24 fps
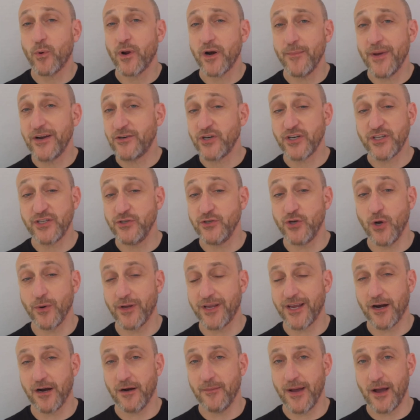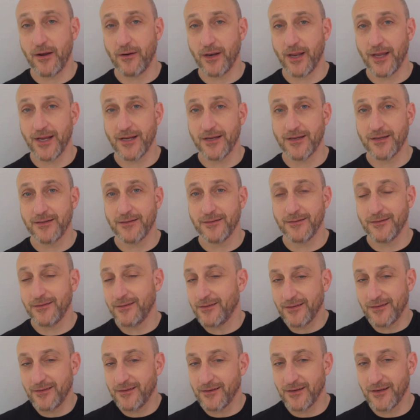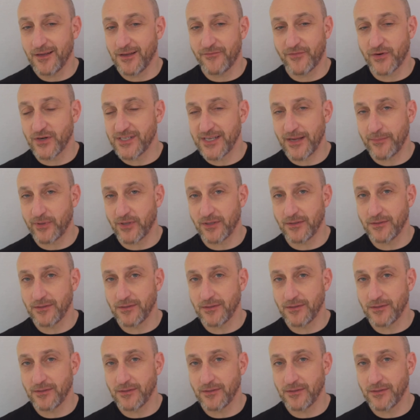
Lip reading: metrics you don't care about? Like, for example,